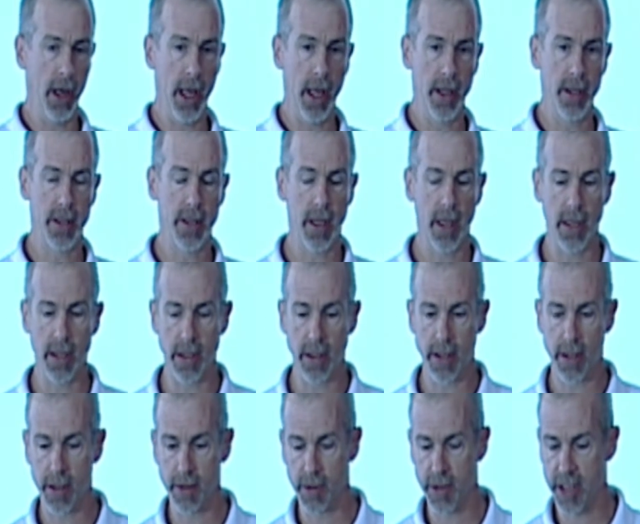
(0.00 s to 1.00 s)
As
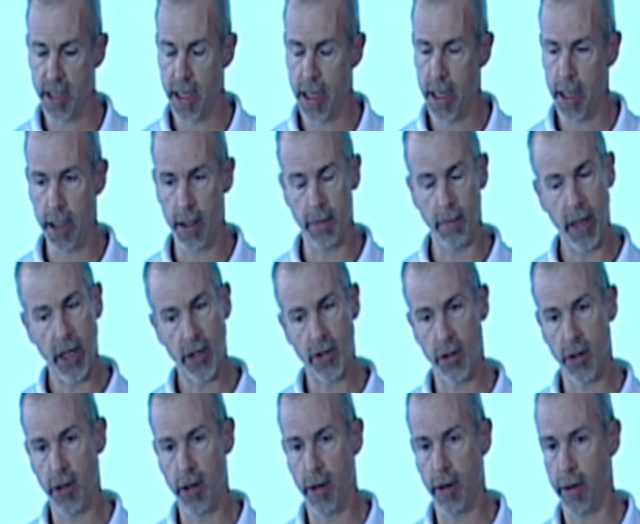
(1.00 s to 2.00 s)
was saying, make
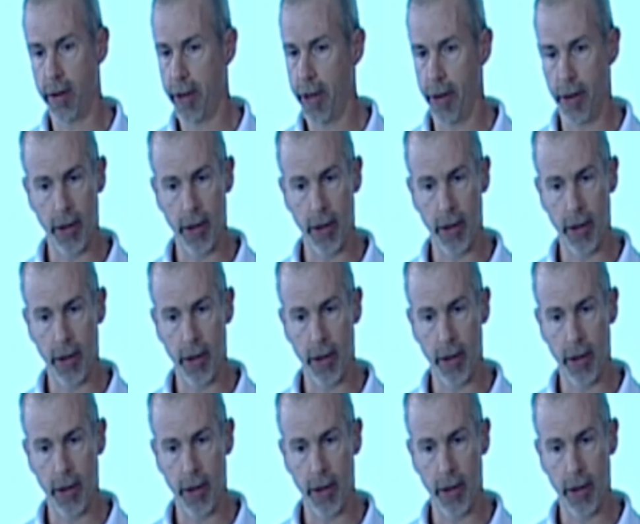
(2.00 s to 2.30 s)
sure your